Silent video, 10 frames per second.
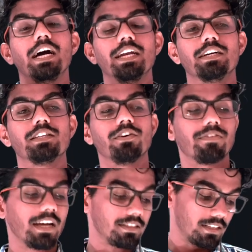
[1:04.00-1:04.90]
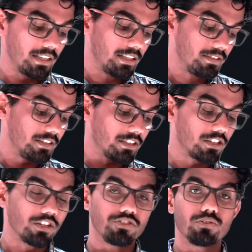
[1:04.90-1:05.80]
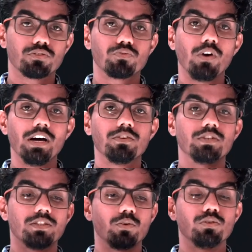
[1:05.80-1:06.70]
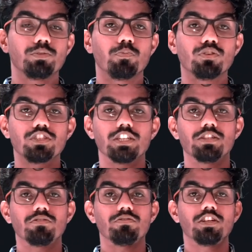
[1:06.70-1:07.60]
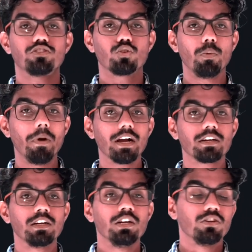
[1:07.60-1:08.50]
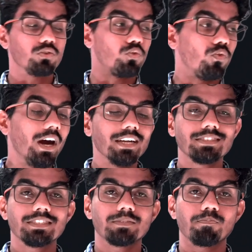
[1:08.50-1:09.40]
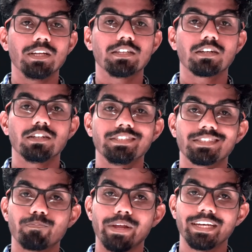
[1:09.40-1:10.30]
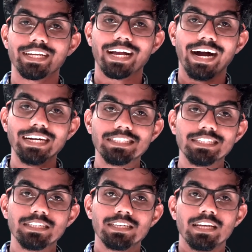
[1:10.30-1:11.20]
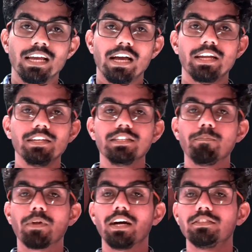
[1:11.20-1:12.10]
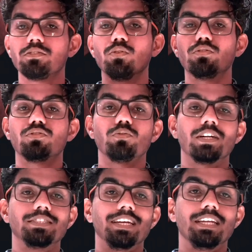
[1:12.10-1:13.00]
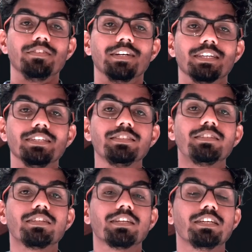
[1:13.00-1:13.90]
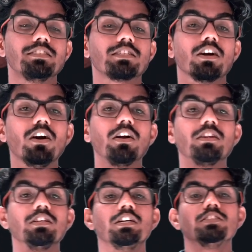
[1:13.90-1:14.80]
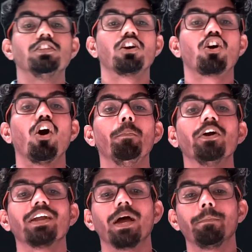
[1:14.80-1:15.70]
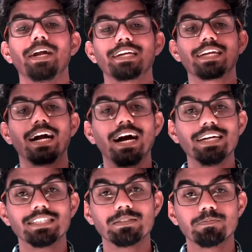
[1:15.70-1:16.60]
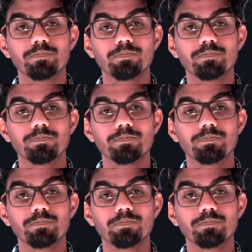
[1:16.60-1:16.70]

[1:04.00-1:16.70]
Another branch is the tortuous one which goes posterior to the stomach towards the spleen called the splenic artery. Another branch goes towards the liver region. It's called the common hepatic artery.